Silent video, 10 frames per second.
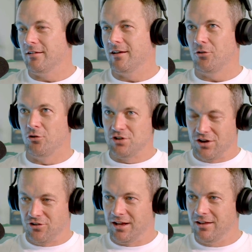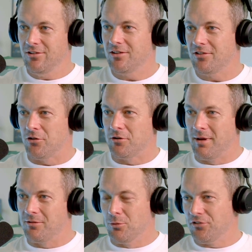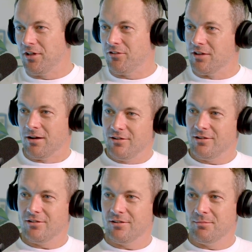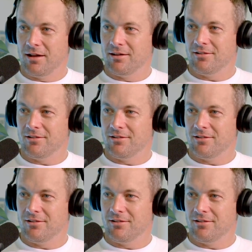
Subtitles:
association is so that it makes more sense than I just made it